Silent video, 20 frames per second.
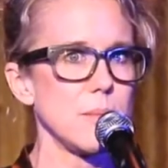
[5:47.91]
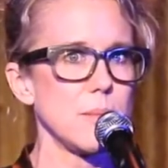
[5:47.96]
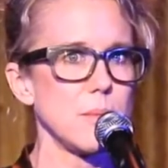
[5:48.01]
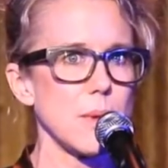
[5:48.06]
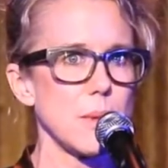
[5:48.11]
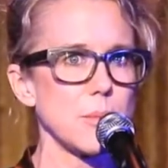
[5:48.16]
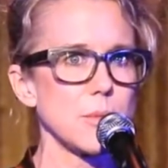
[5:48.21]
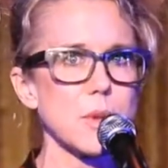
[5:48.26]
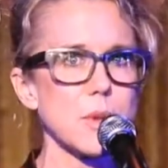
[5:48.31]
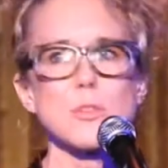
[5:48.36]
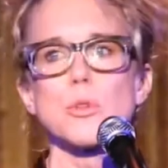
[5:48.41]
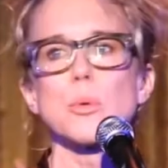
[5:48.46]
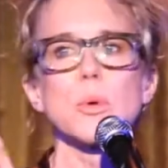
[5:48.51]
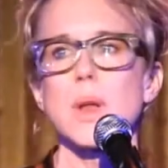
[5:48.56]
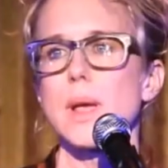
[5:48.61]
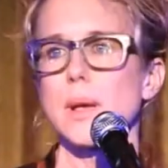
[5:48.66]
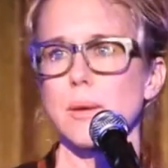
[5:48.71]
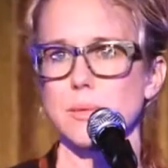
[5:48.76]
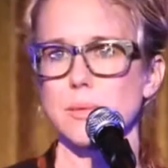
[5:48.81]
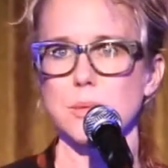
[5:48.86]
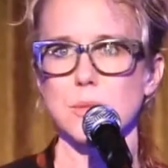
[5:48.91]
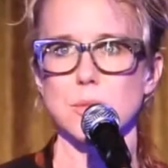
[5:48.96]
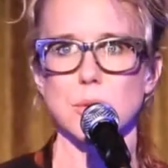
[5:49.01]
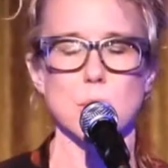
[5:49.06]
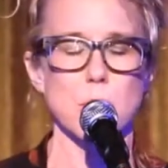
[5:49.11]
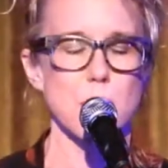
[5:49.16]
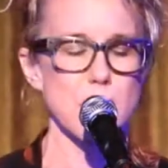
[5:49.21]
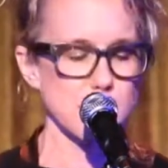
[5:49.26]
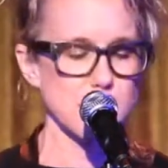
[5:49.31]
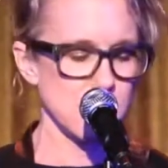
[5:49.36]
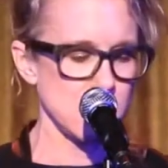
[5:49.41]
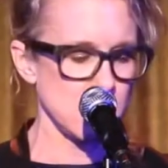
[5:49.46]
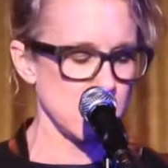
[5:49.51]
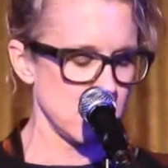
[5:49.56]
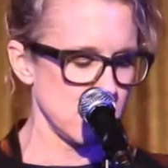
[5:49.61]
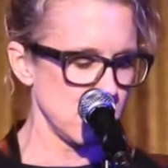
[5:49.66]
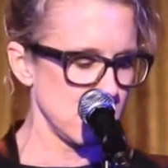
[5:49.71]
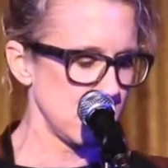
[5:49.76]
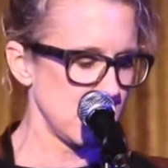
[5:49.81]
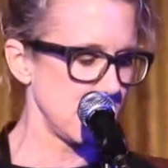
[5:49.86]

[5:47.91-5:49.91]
I was going to do her nails, and so I brought some